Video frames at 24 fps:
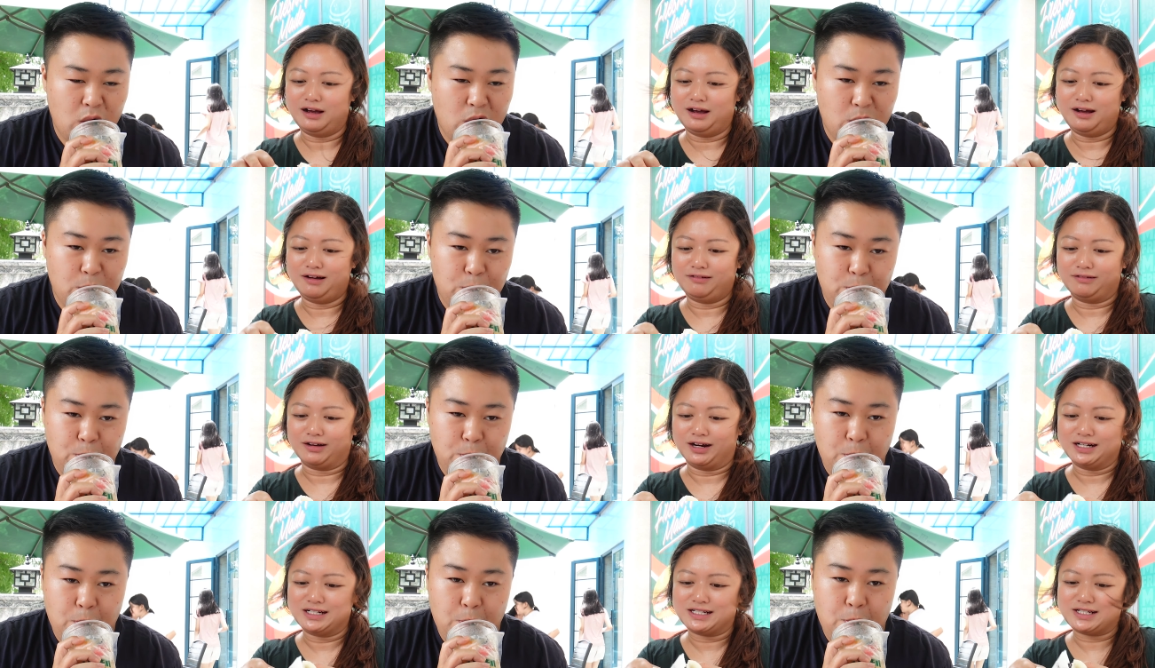
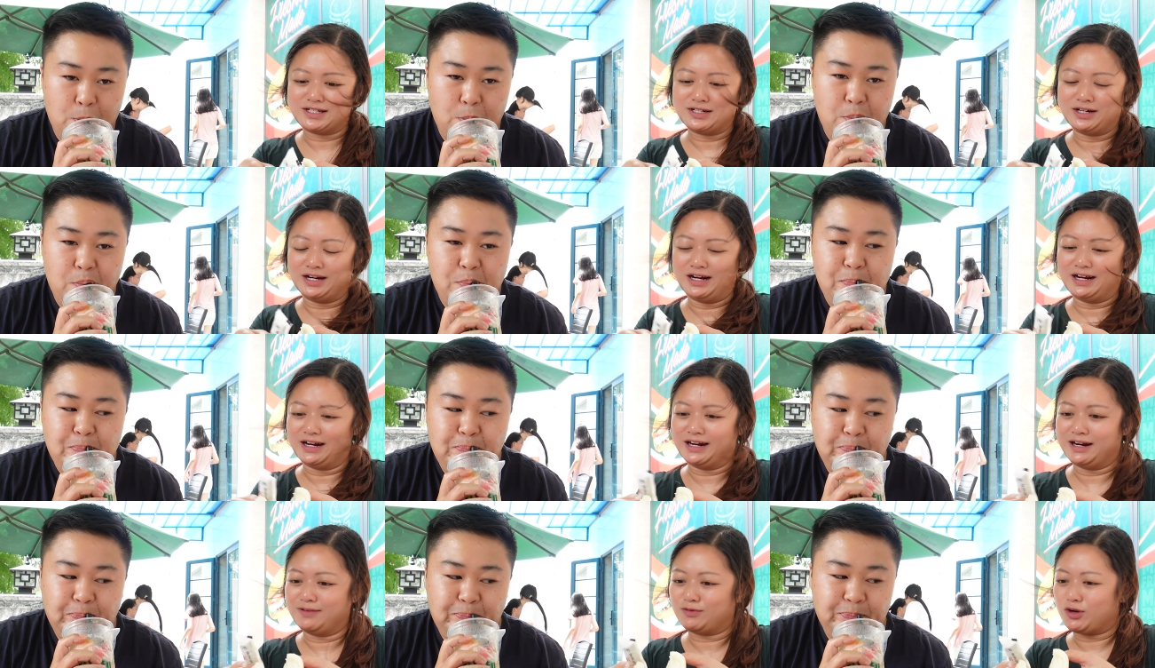Speaker 1: Alright, so
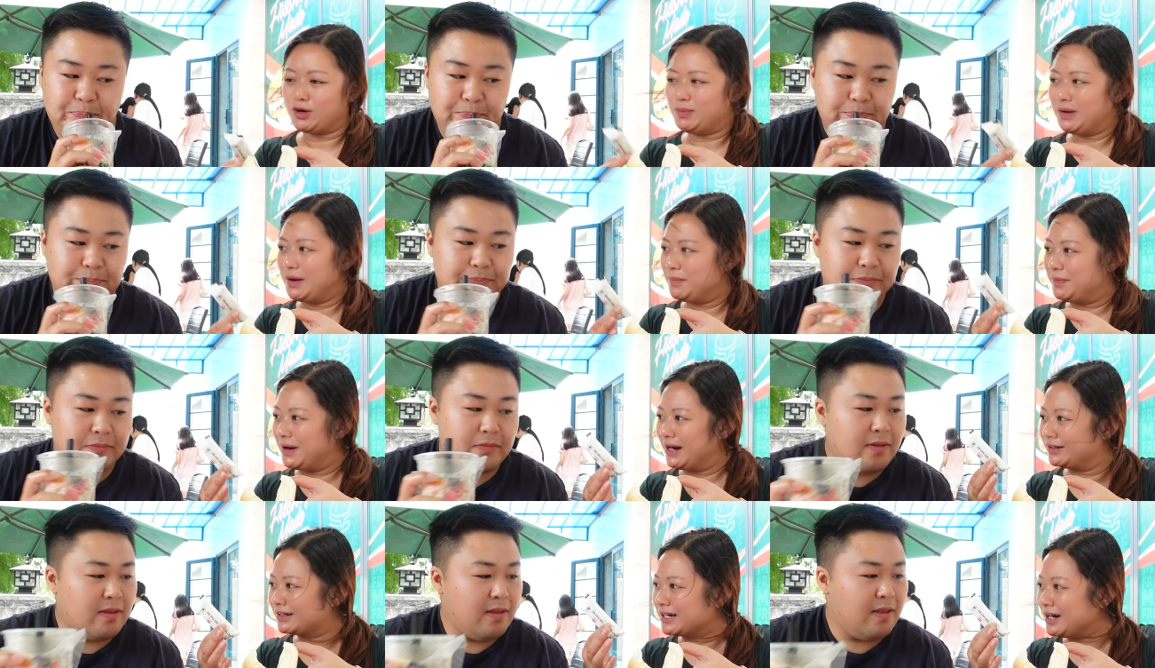and I've got my
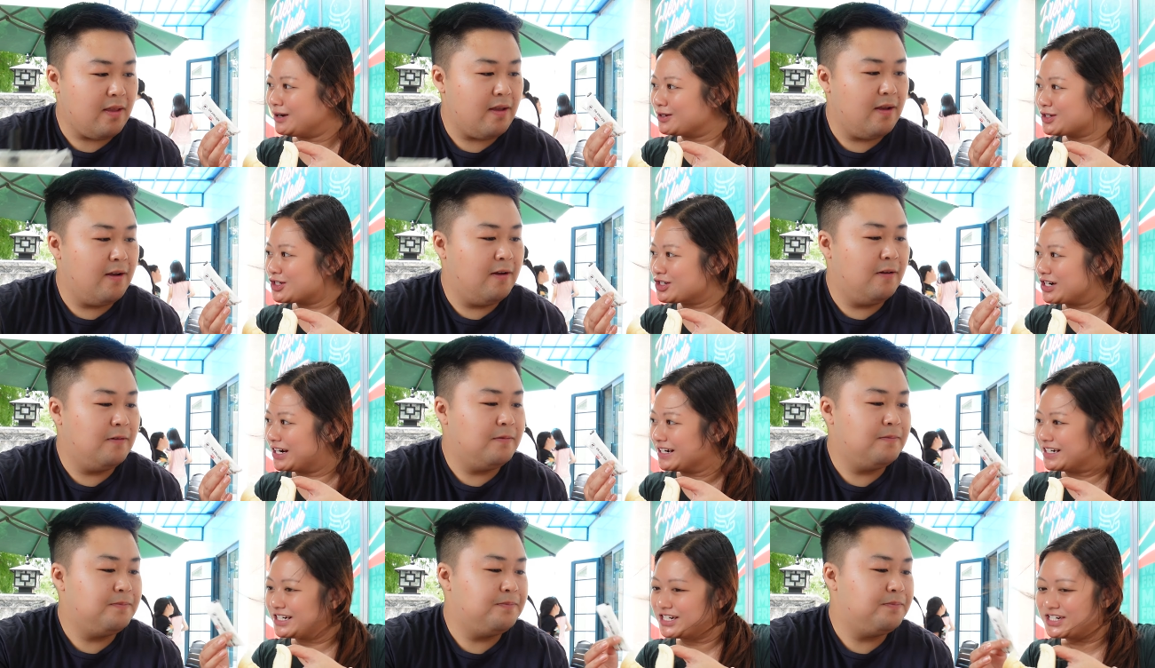bun look how
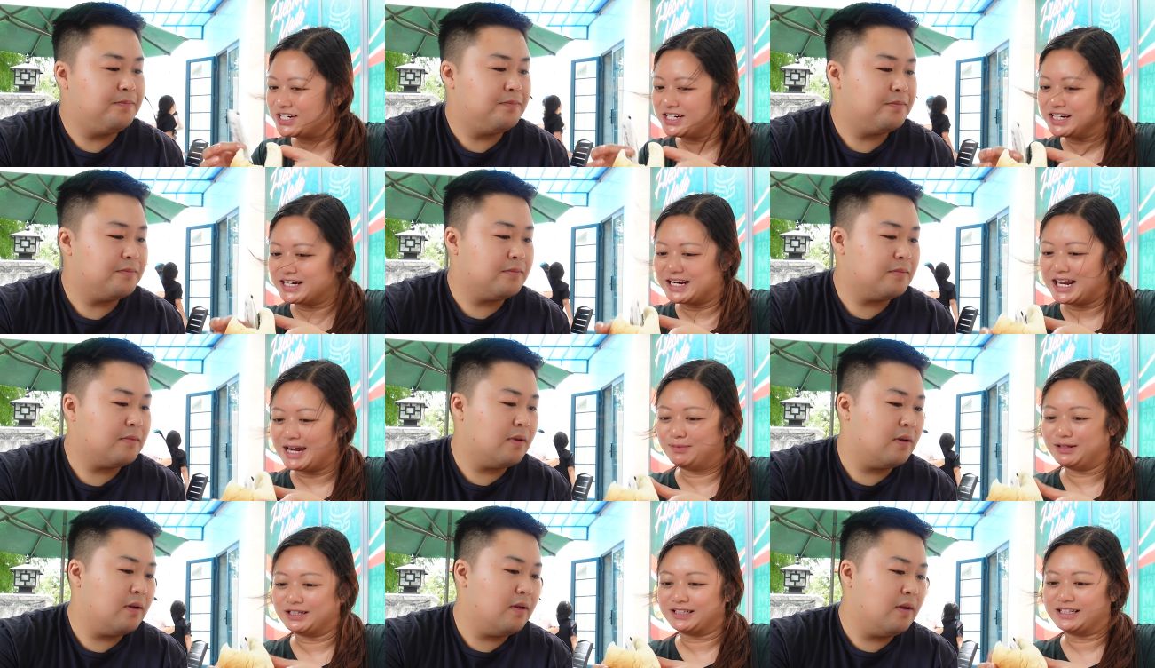strange. It came
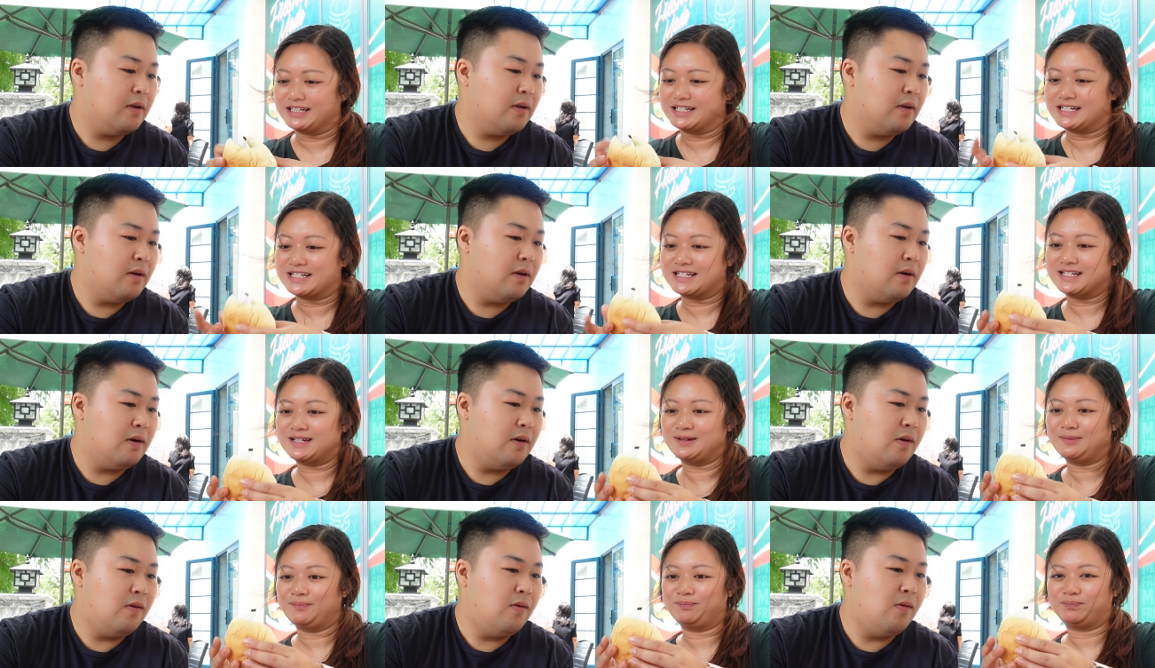like this.
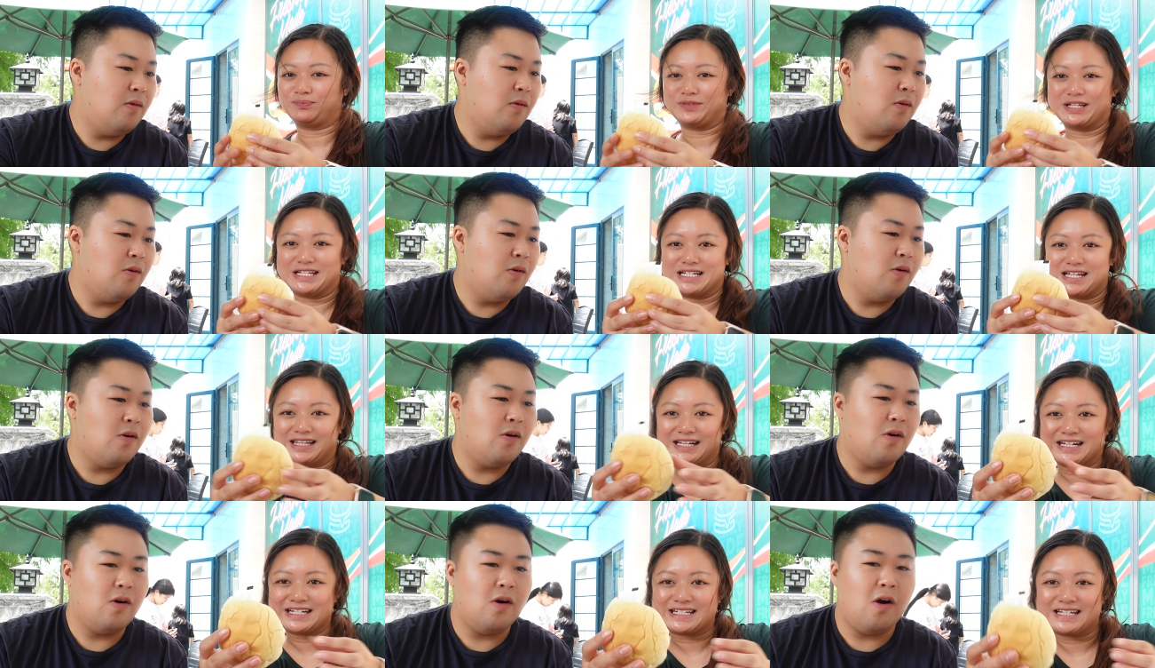There's a
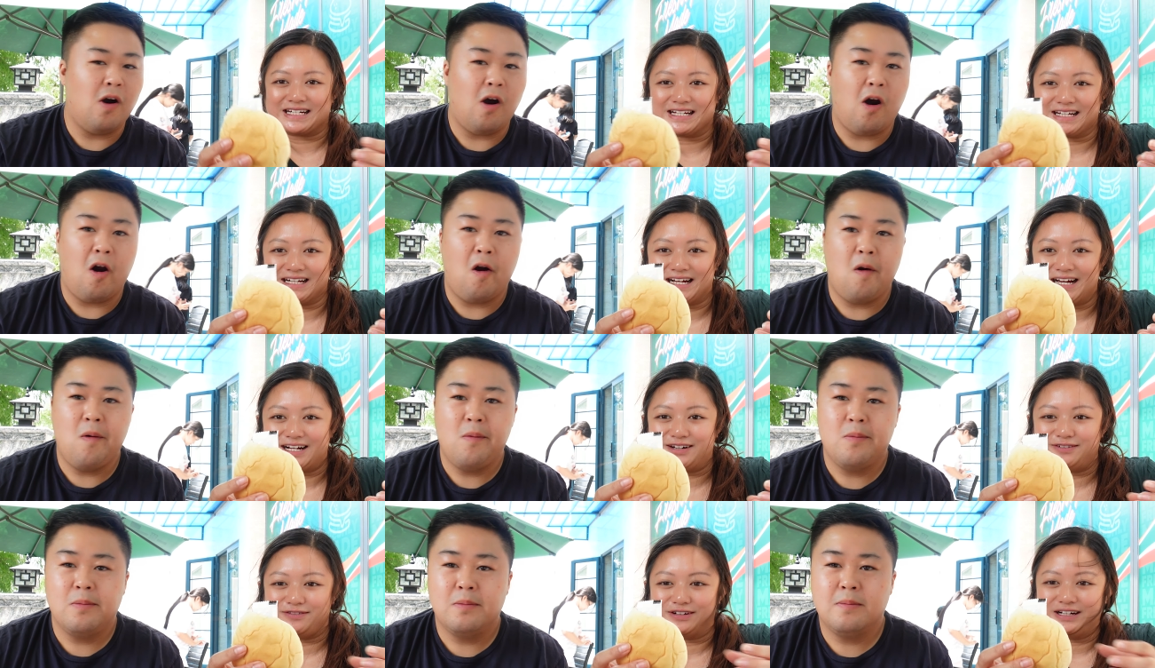thing sticking out
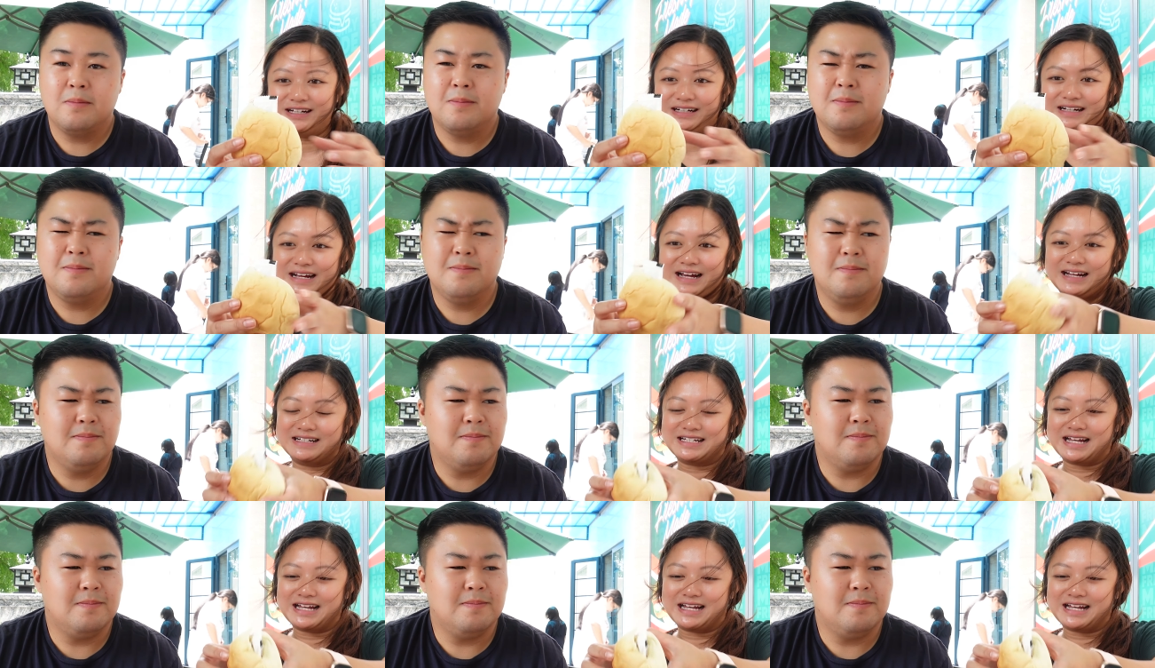of it and